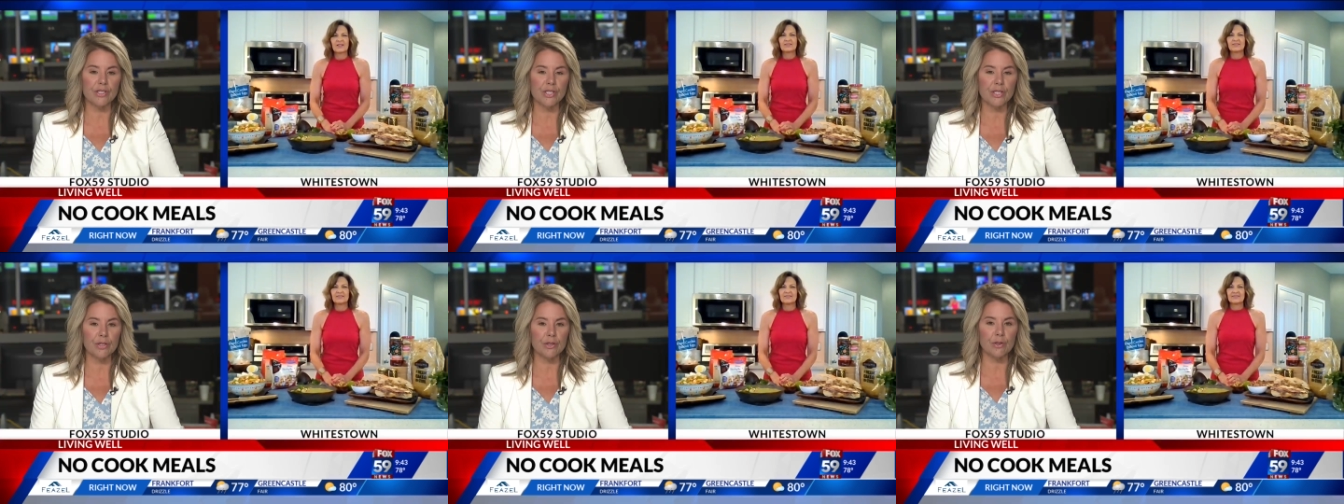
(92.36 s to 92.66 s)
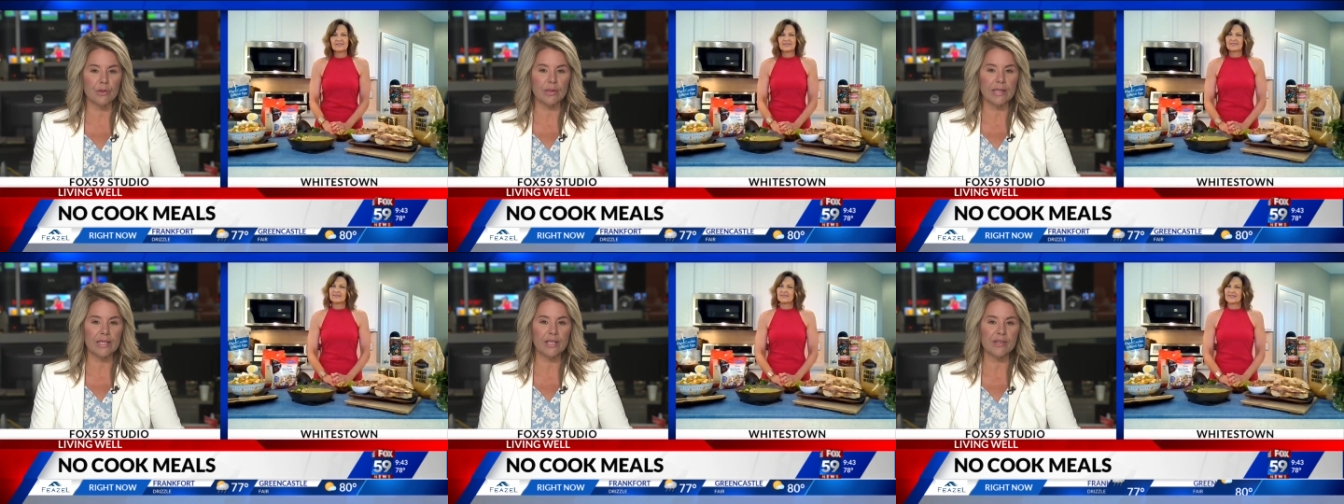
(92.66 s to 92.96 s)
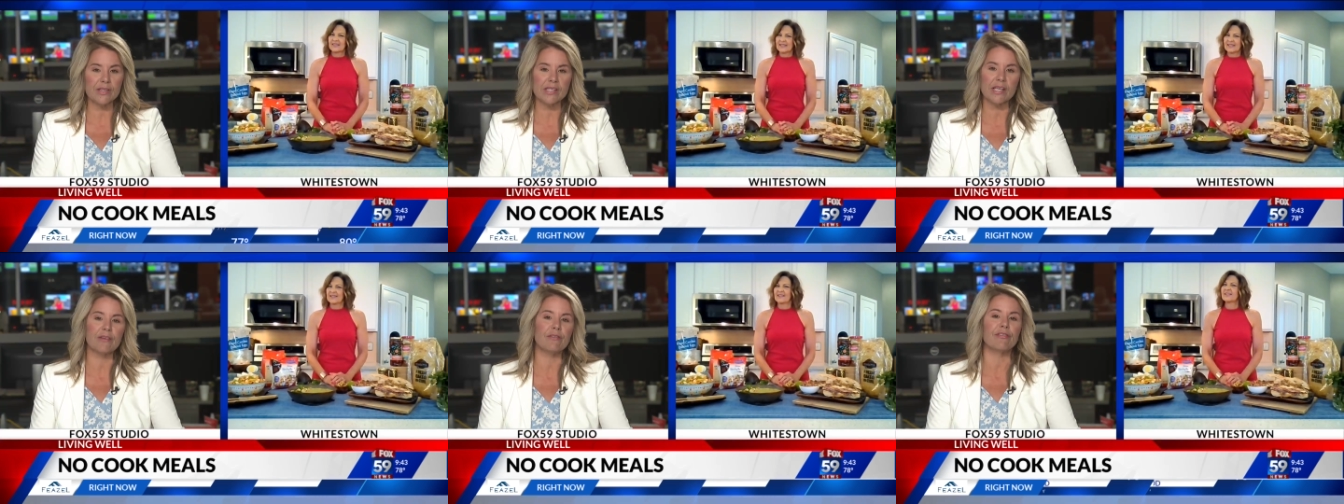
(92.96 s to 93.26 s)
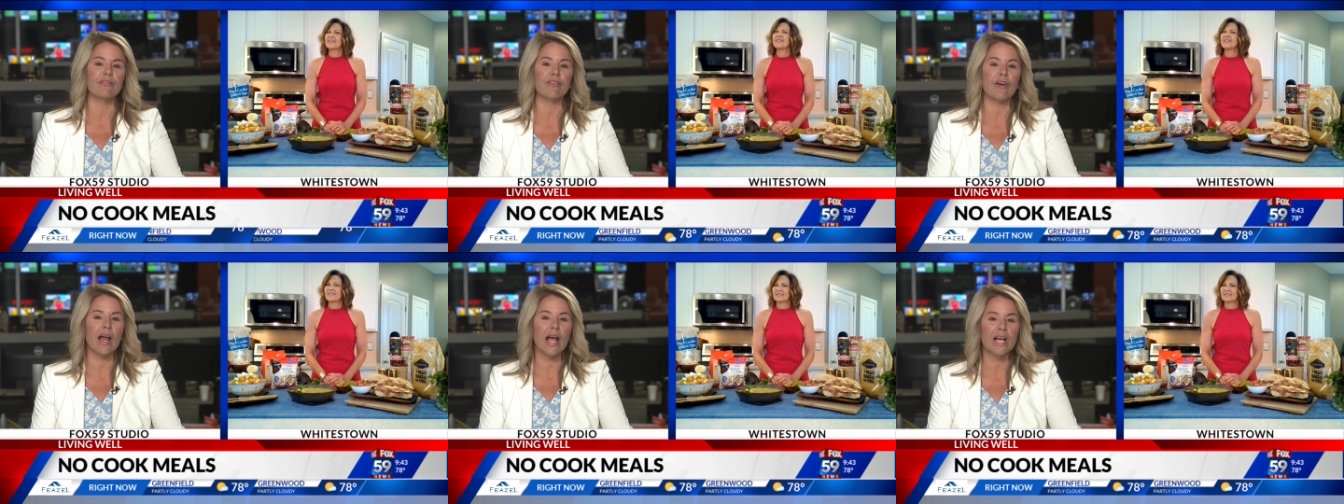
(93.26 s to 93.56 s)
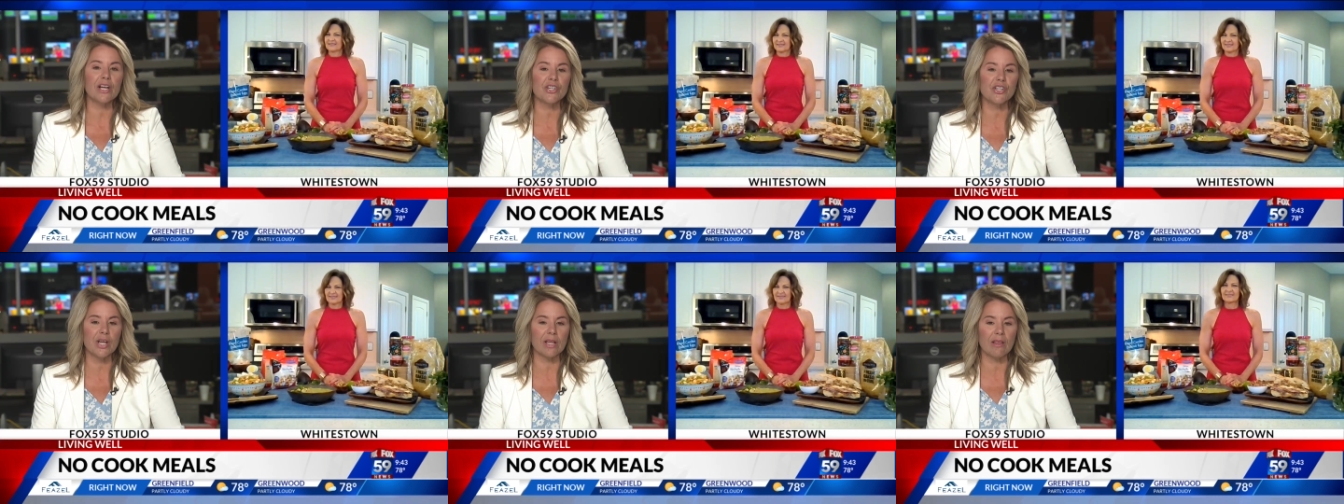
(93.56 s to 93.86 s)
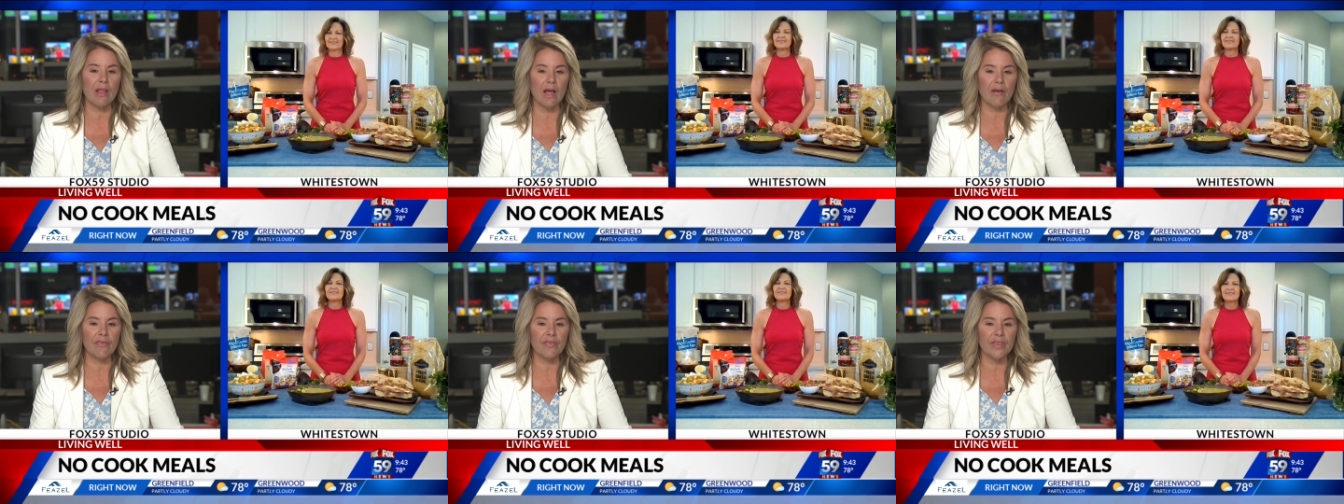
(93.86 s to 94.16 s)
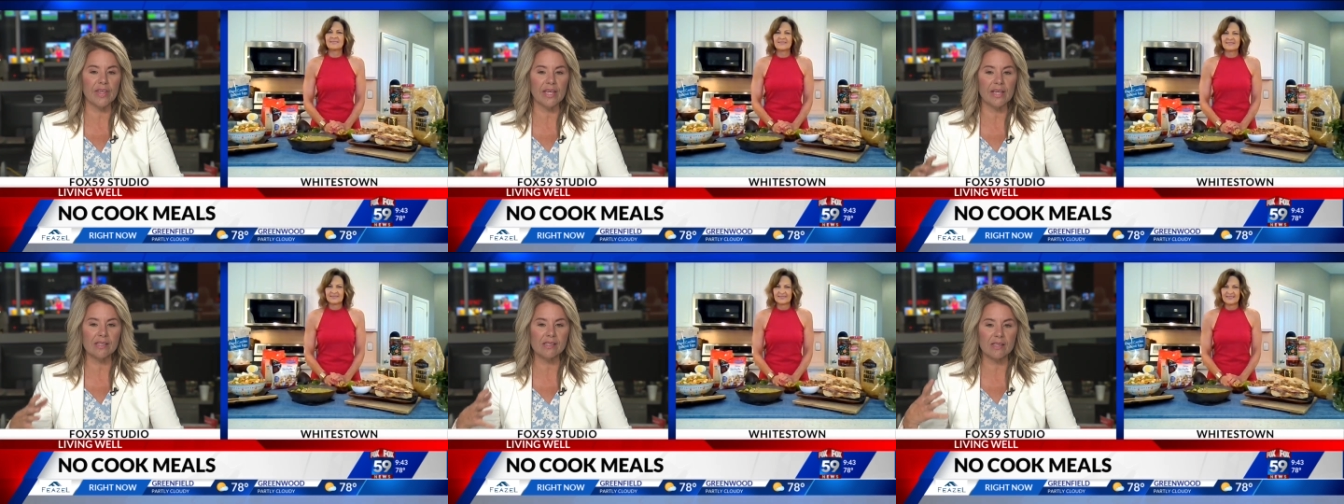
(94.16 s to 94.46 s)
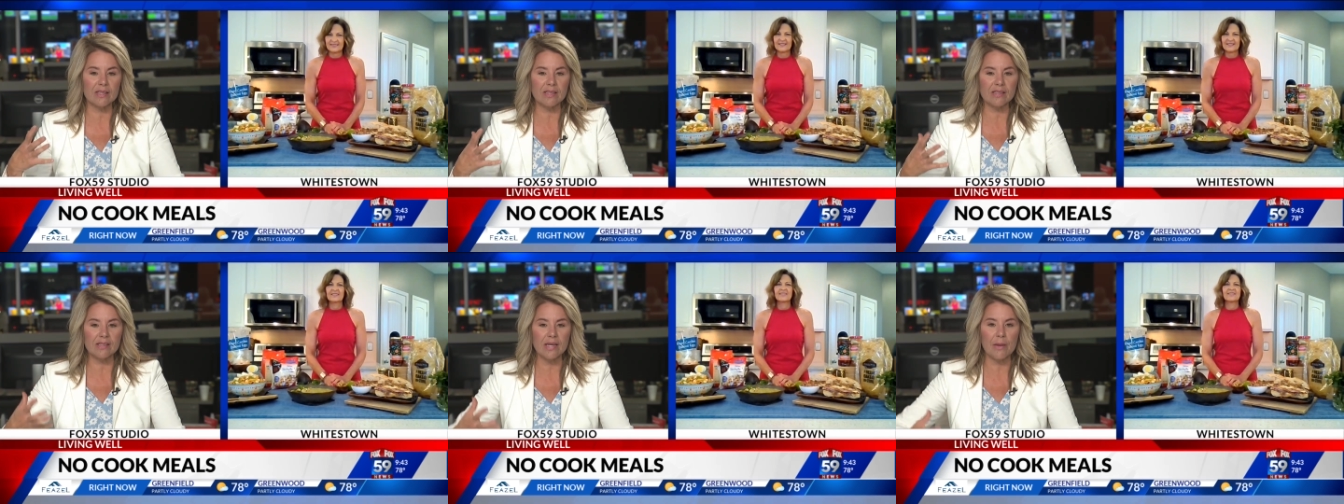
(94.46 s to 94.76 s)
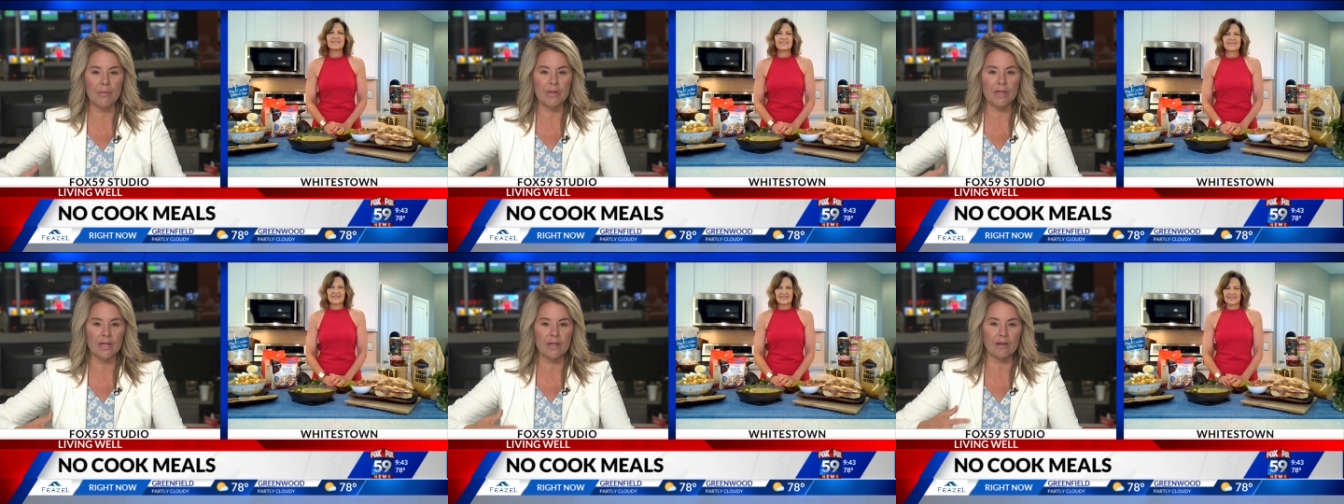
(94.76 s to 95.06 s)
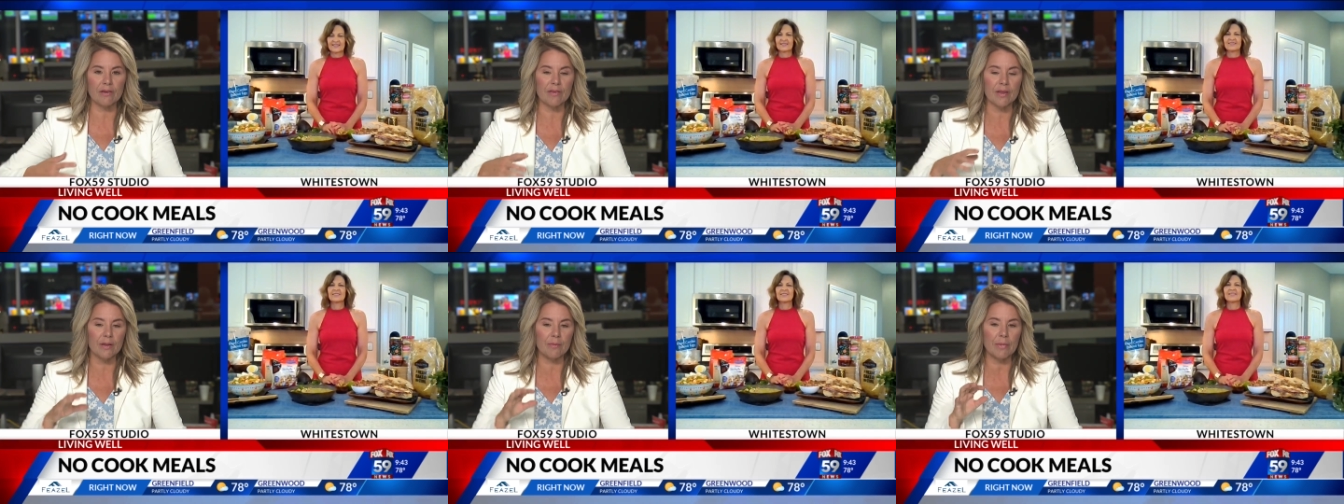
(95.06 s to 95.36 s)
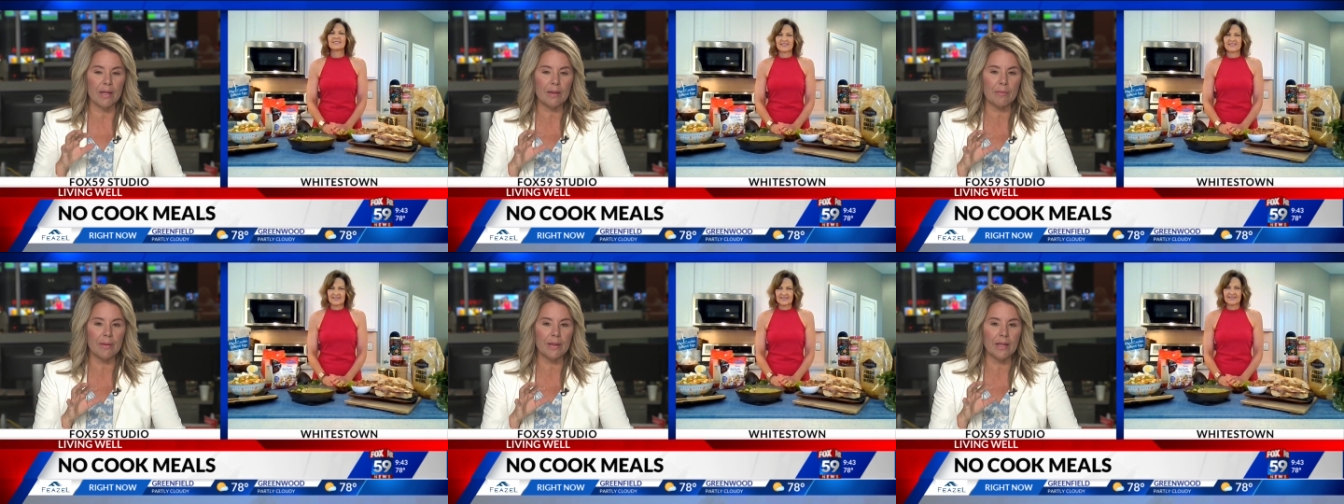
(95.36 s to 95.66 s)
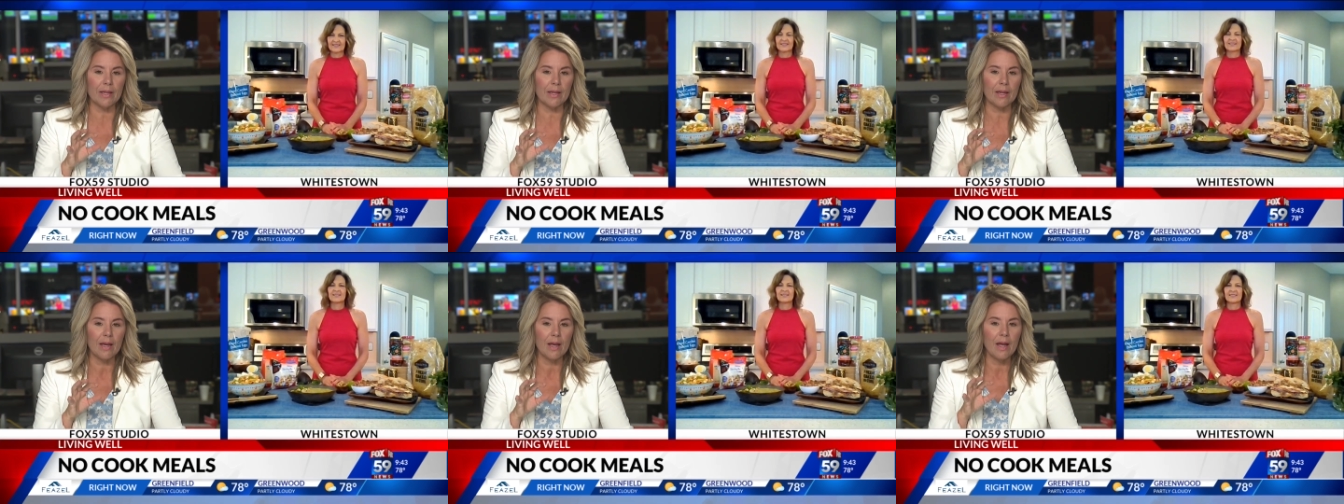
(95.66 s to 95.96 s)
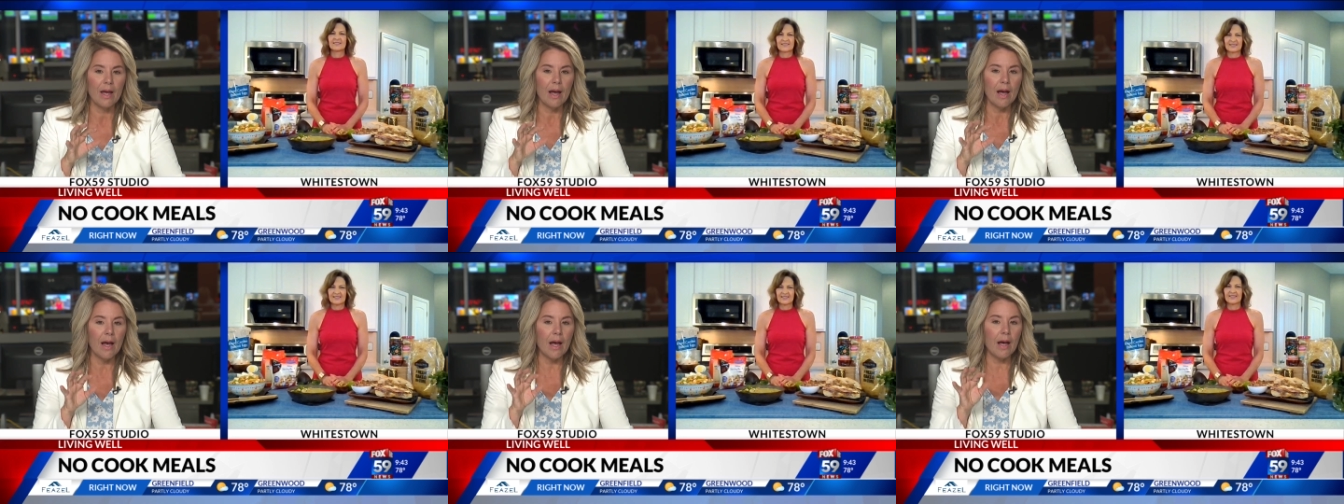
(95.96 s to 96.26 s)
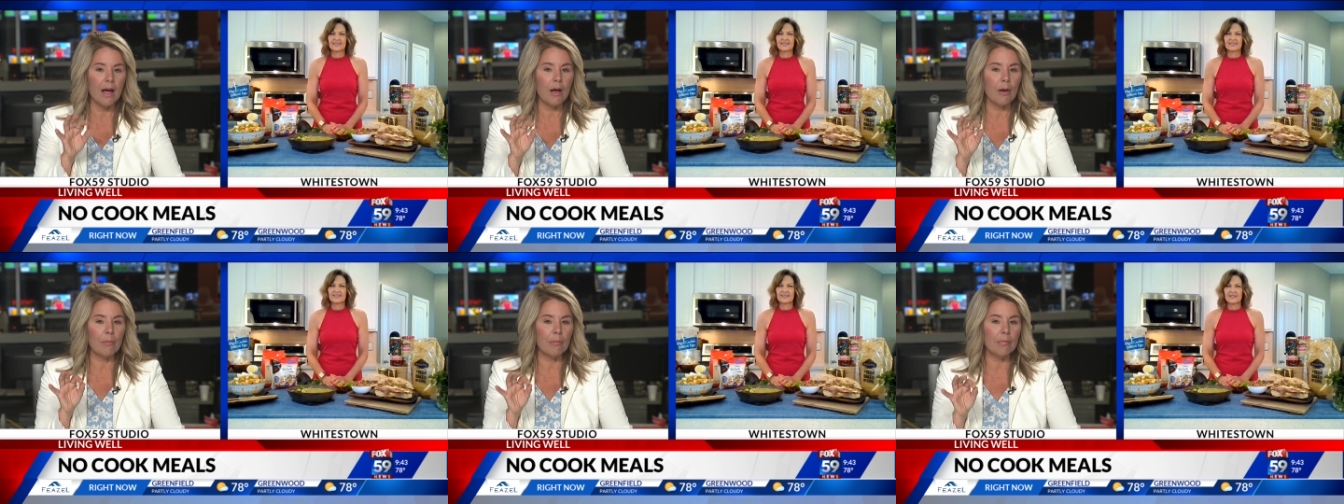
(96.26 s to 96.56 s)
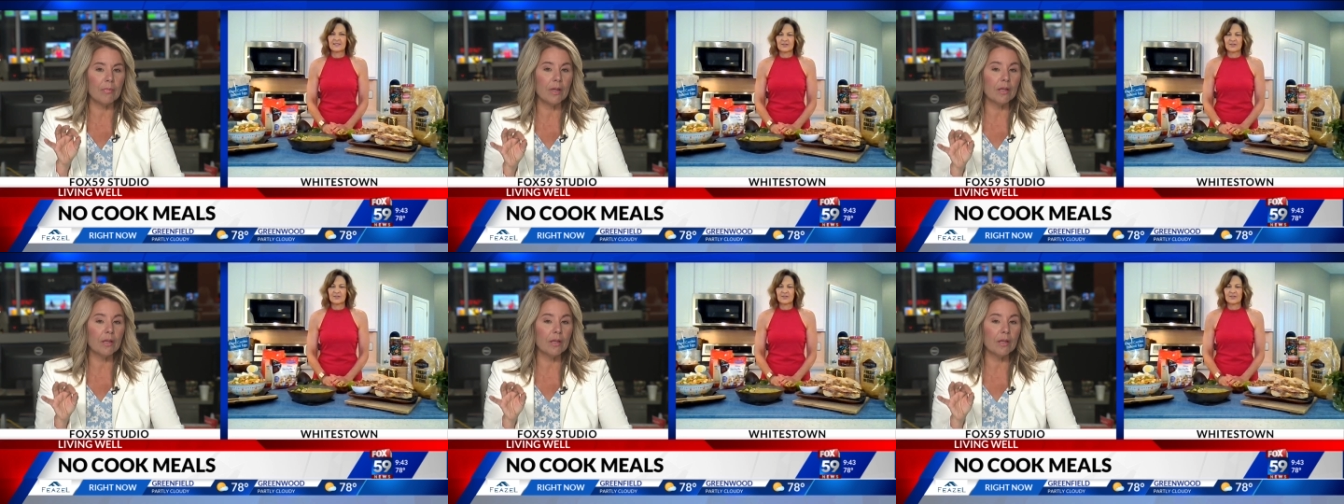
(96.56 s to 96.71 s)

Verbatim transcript: too. And like you said, fresh. I love things at this time of year that may be um,